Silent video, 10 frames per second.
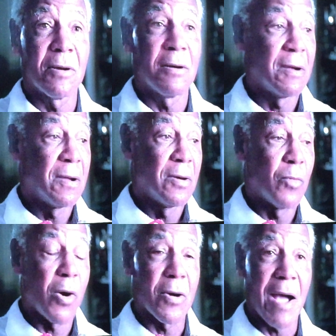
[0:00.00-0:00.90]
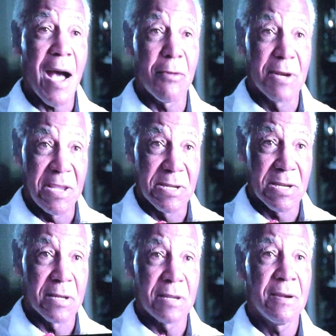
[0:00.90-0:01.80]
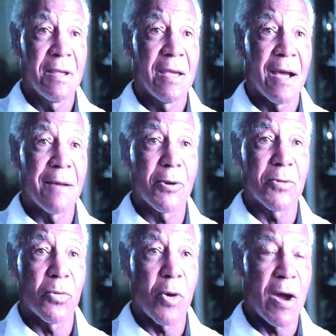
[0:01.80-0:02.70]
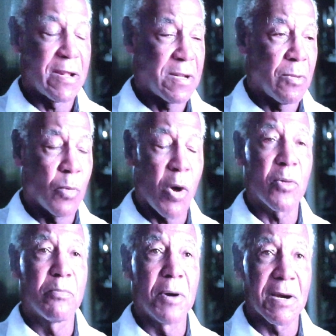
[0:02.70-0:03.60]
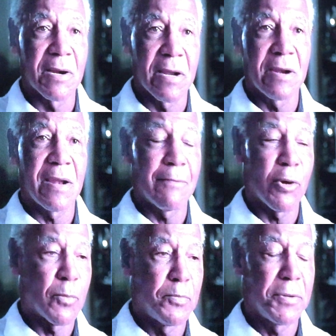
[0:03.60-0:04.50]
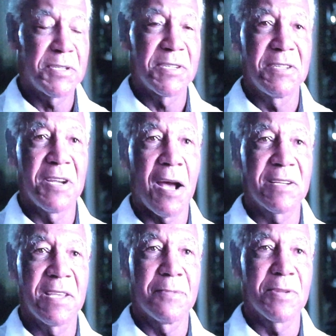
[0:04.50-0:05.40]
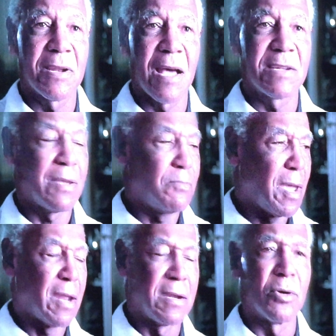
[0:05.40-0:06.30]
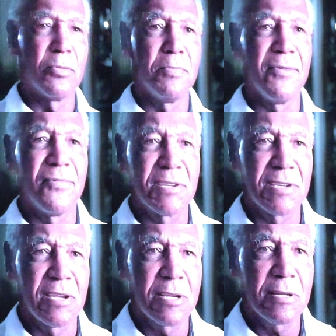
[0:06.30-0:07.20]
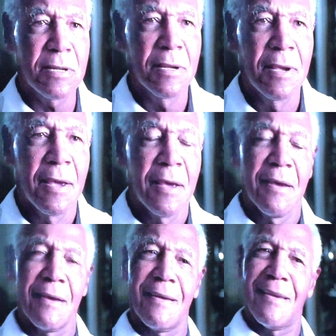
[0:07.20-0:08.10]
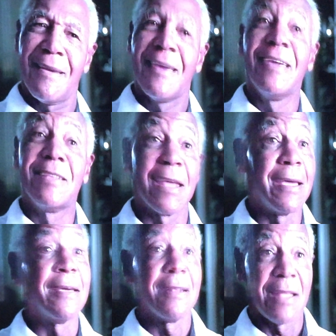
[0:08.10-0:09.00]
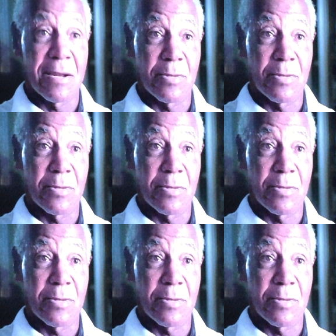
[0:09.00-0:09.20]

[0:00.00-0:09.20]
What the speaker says: going to walk Howard Easterlin. I'm going to walk Buck Leonard. I'm going to pitch to Josh Gibson." I said, "Man, don't be facetious." He said,